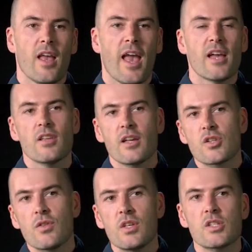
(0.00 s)
And
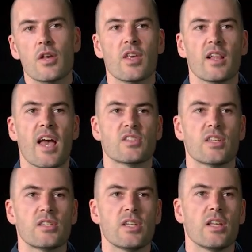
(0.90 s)
so these are the
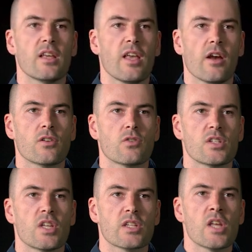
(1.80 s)
elasticity
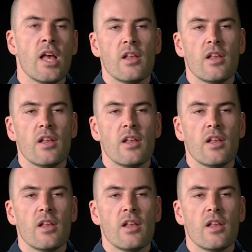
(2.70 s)
characteristics.